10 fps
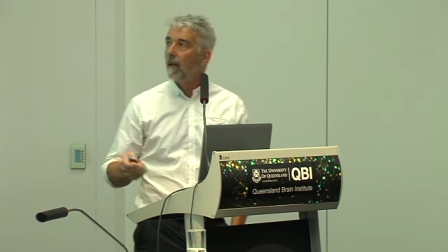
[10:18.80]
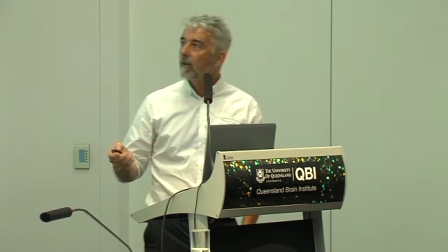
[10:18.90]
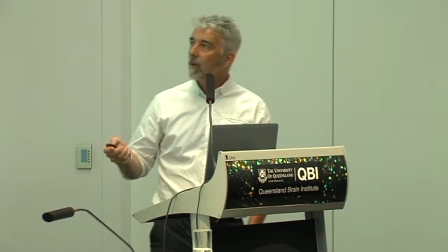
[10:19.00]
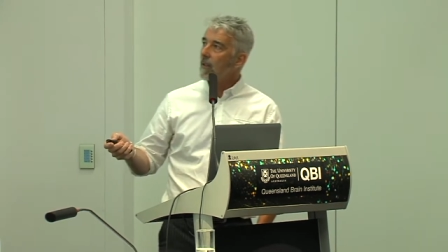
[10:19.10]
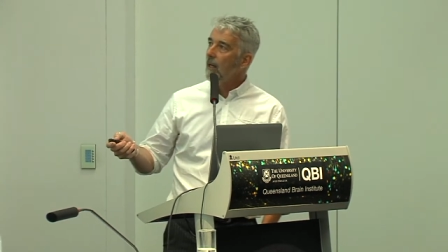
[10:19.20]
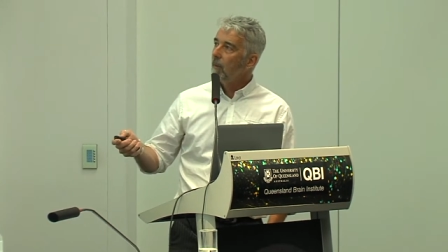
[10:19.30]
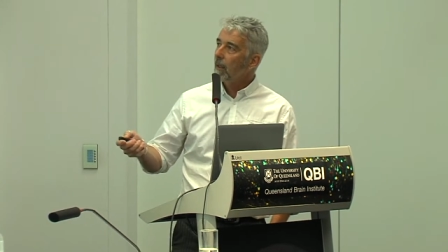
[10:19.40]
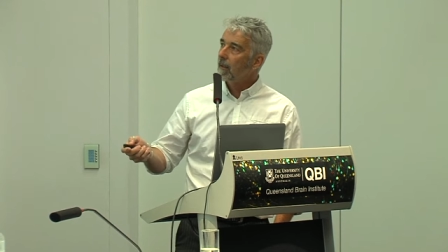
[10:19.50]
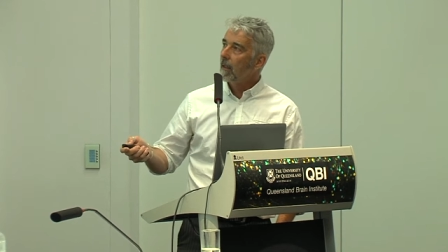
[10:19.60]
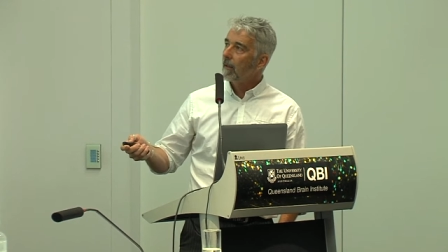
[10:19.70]
So
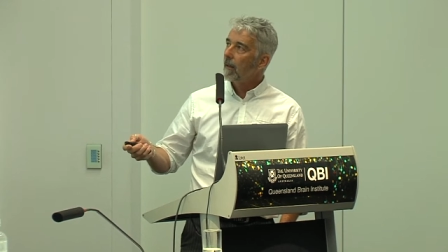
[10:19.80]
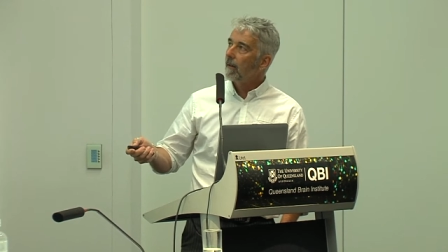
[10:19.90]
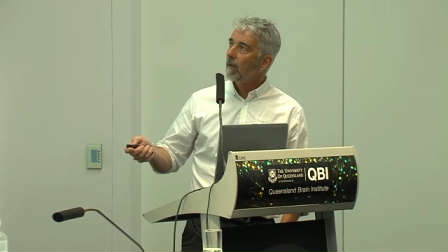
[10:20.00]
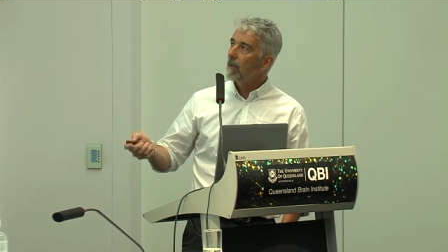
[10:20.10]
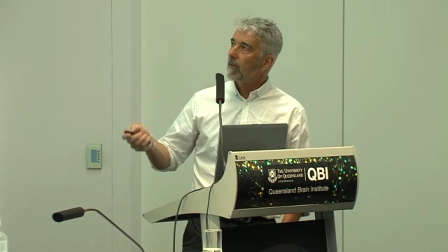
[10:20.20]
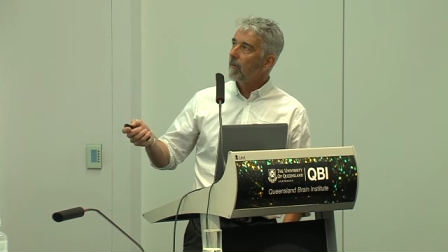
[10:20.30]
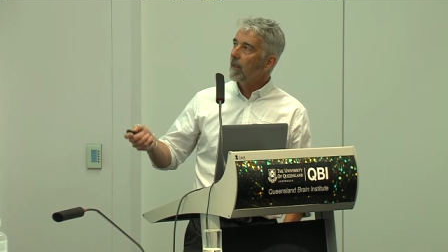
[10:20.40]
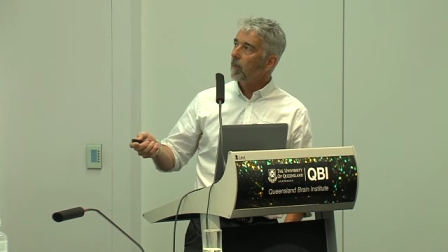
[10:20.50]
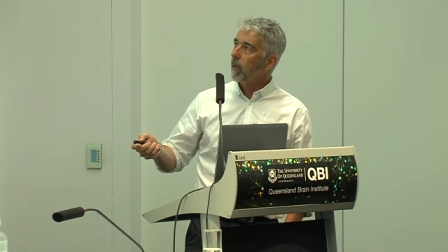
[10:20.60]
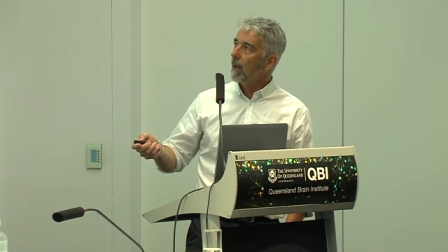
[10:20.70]
cyanobacteria in the roots of
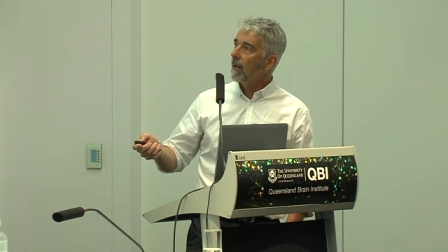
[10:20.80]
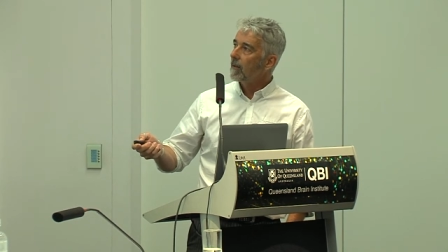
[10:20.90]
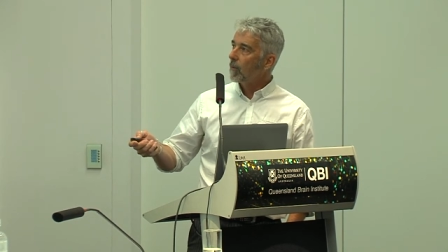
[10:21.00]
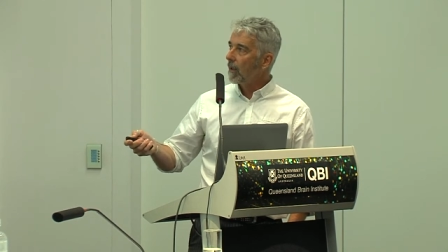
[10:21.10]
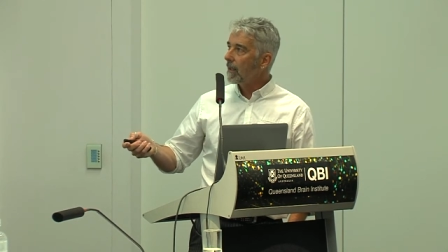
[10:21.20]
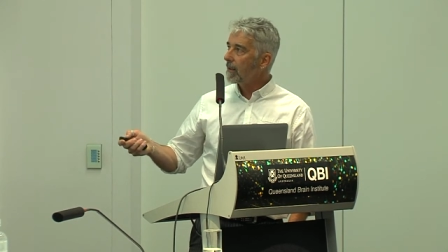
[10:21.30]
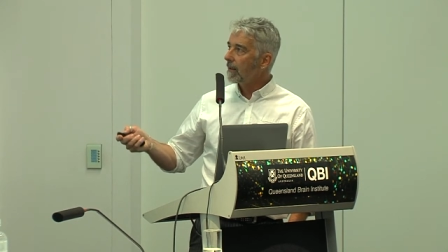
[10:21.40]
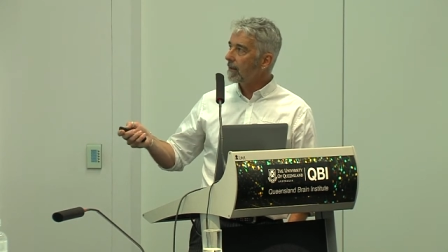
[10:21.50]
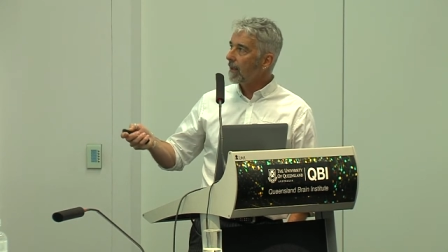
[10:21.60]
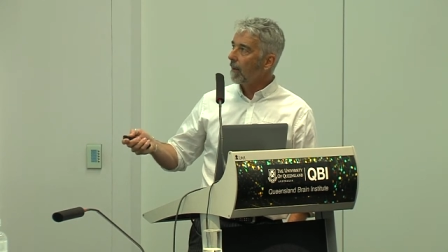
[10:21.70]
these plants releasing
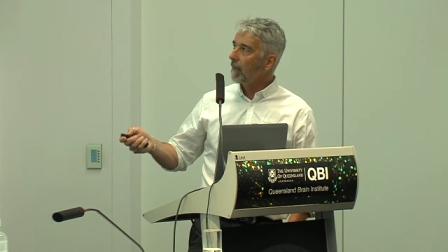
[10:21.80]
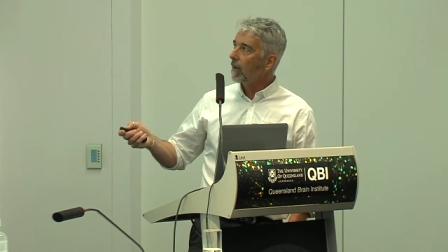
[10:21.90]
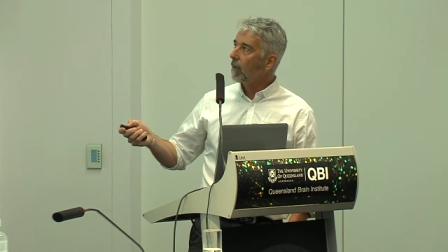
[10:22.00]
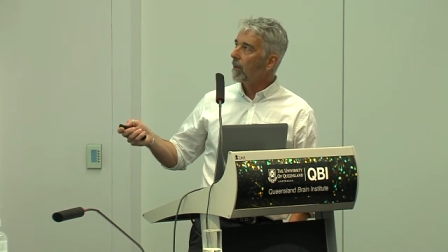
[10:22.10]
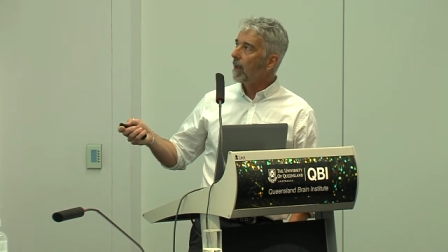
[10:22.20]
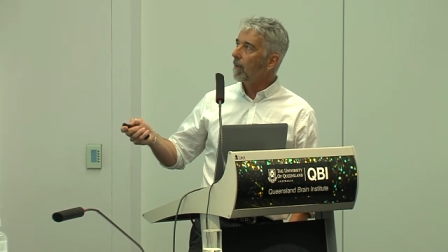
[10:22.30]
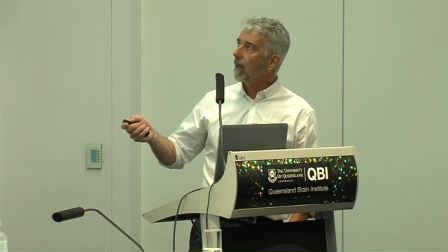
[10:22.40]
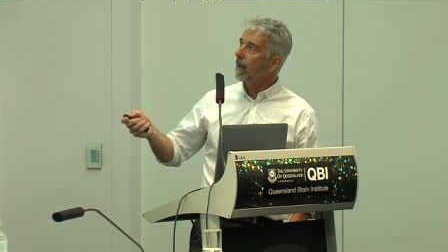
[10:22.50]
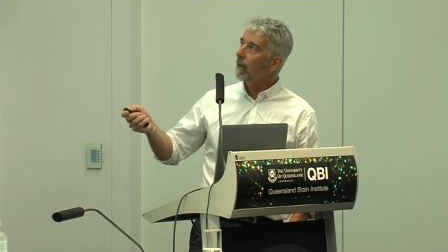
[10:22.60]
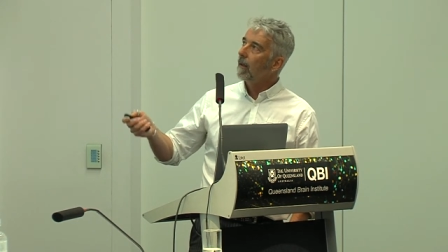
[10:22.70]
this chemical
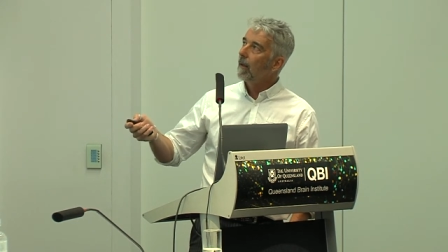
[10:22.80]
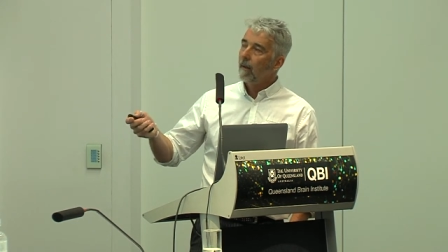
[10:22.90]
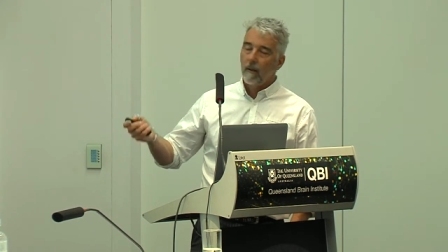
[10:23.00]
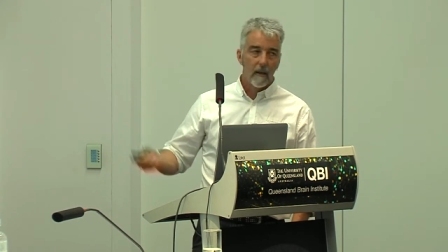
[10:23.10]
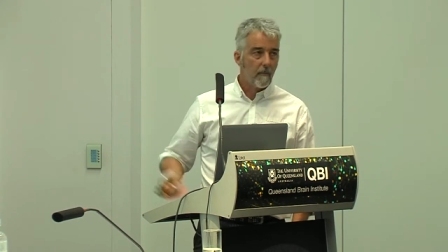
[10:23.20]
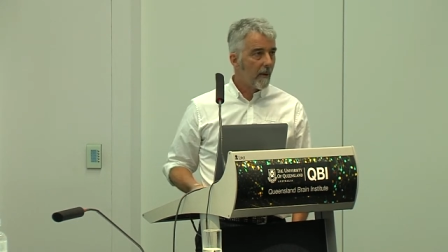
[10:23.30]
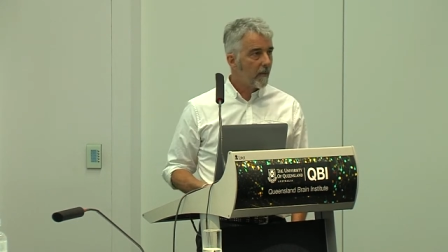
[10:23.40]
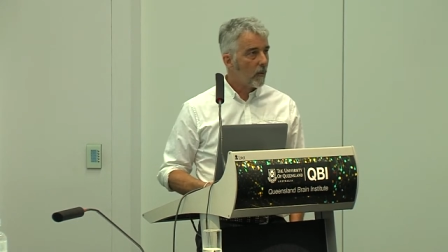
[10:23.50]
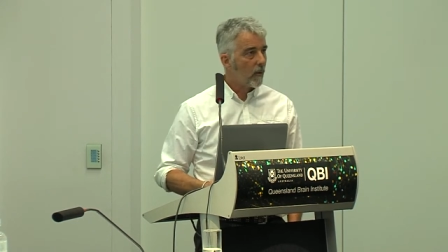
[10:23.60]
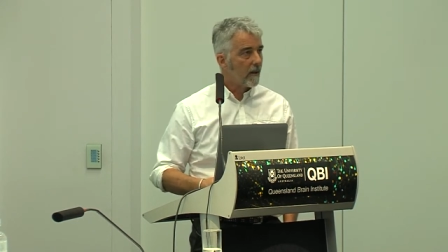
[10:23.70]
BMAA, and
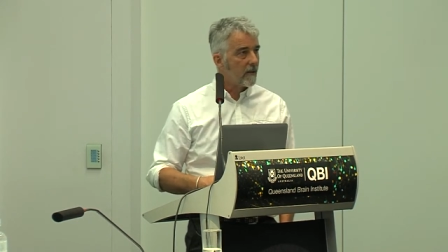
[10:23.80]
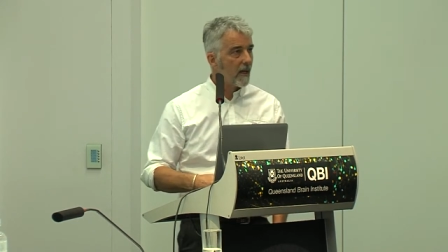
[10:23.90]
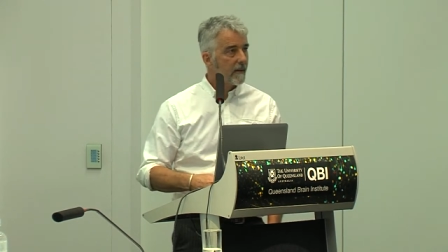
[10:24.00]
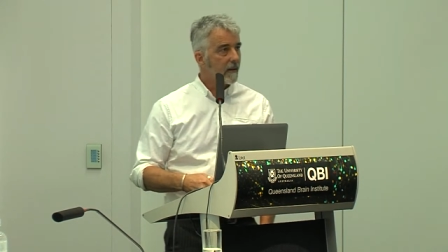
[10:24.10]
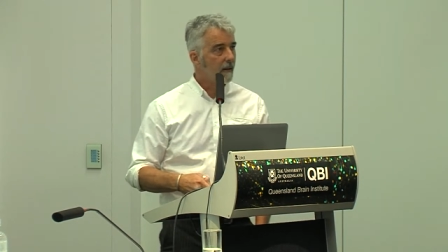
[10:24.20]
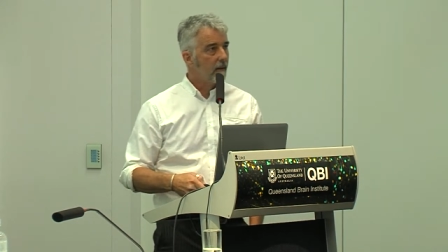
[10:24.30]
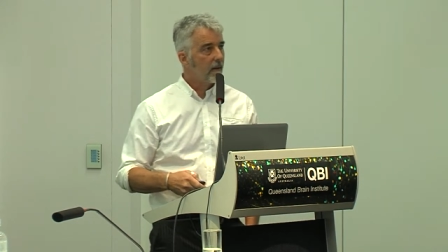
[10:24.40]
people were ingesting